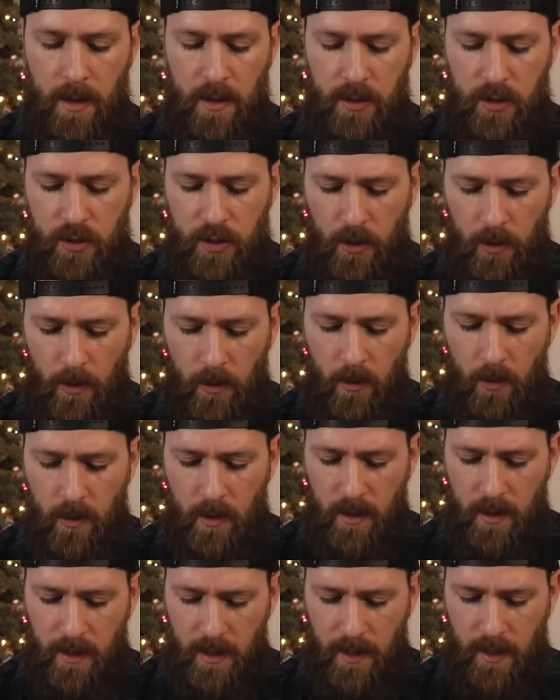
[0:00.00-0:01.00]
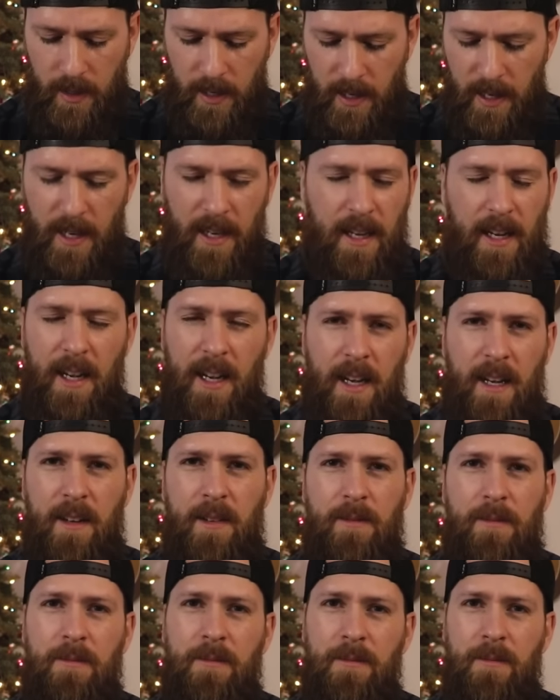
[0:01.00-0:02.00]
so
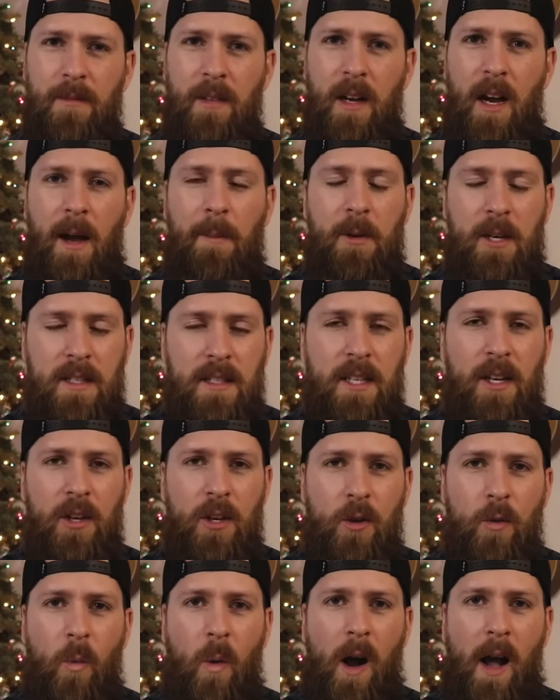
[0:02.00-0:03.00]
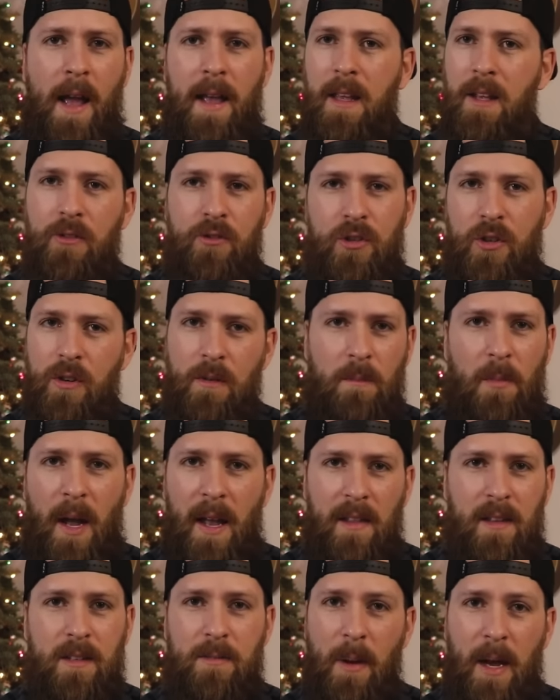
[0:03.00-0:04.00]
I'm gonna tell you why you shouldn't
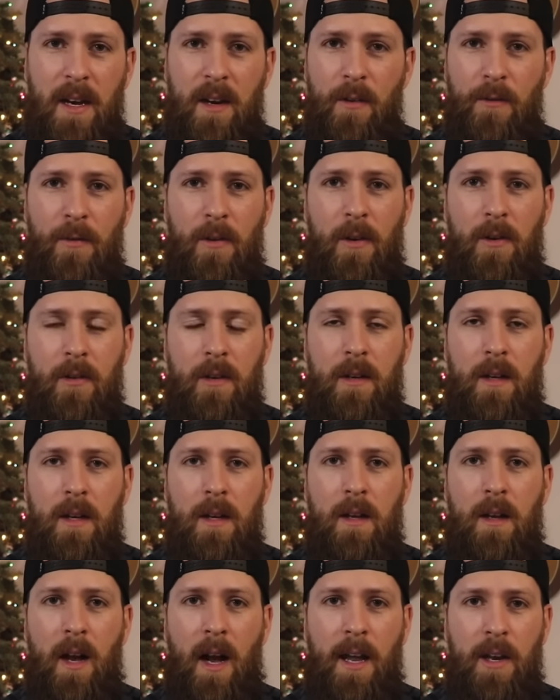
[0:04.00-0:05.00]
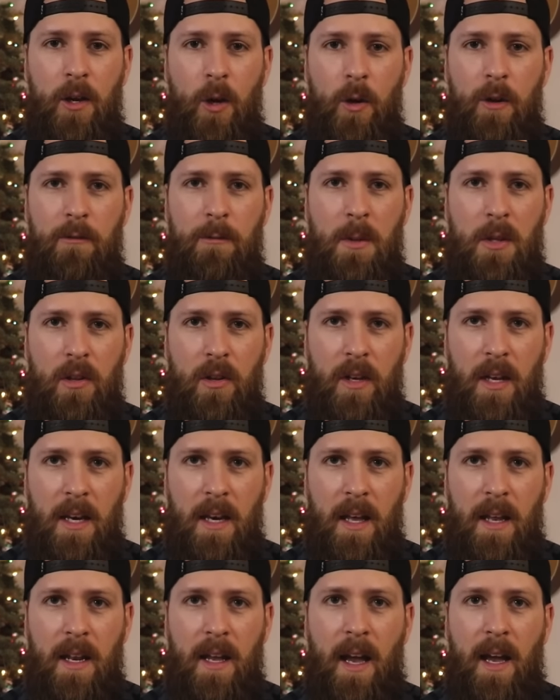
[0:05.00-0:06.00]
buy this microphone. I know you've been looking
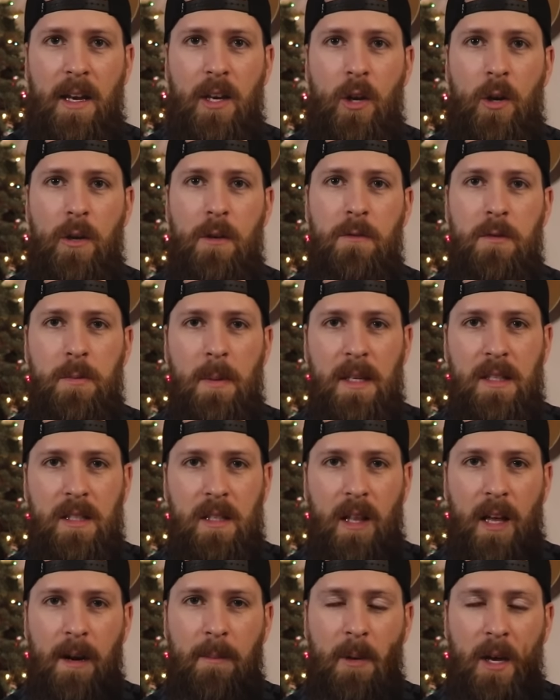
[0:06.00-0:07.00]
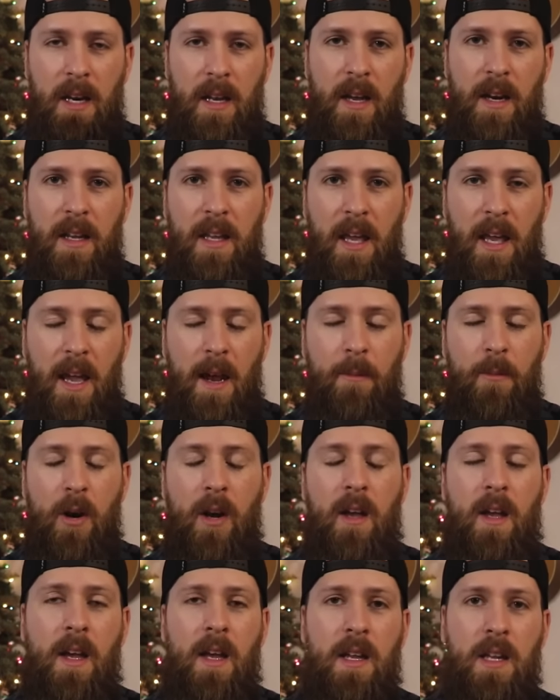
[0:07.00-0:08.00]
at it. I know you've spent a lot of money on a
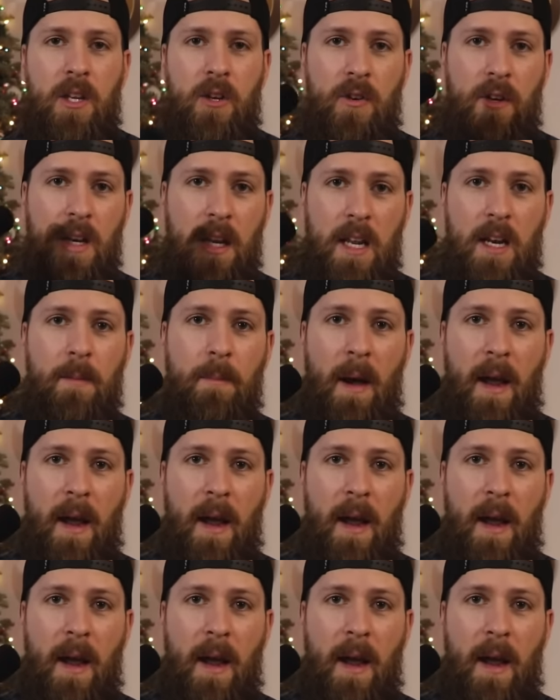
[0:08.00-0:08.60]
camera. You need a